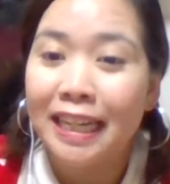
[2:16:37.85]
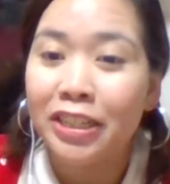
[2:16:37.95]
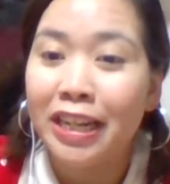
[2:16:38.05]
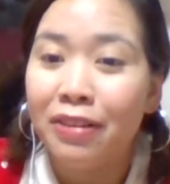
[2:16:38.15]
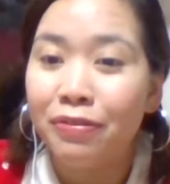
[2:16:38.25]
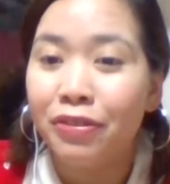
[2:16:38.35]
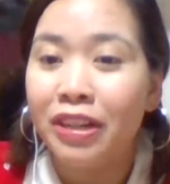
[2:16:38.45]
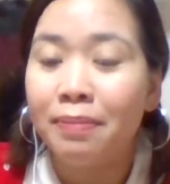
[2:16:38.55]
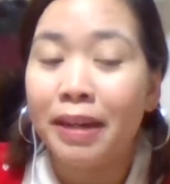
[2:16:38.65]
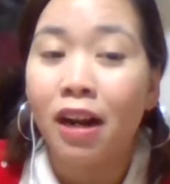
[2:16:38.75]
I should have
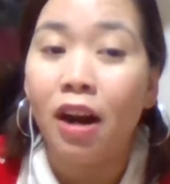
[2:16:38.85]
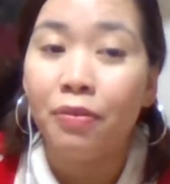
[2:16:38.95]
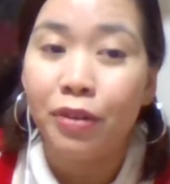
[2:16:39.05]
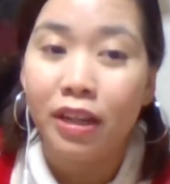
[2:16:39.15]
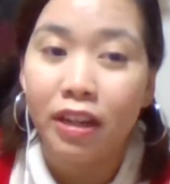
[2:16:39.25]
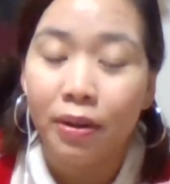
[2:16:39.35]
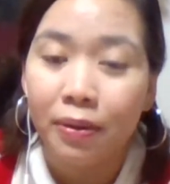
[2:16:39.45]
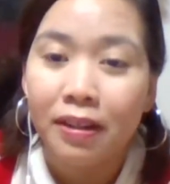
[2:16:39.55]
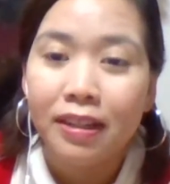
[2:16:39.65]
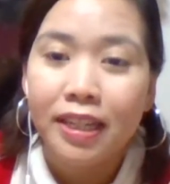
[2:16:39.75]
drink my coffee, you know,
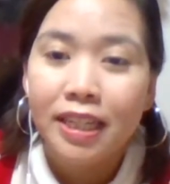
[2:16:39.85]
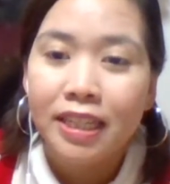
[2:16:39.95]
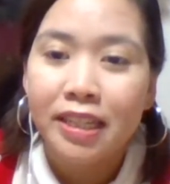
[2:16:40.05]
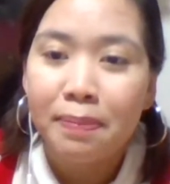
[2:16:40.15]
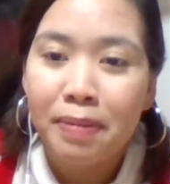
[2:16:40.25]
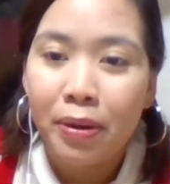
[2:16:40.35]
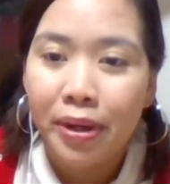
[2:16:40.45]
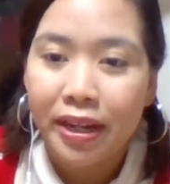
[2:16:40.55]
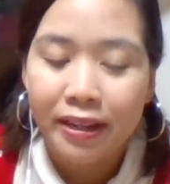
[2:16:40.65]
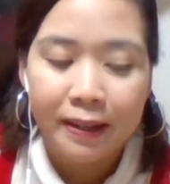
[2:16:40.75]
to keep me
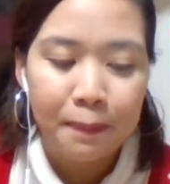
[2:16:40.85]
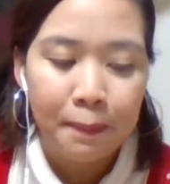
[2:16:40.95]
awake.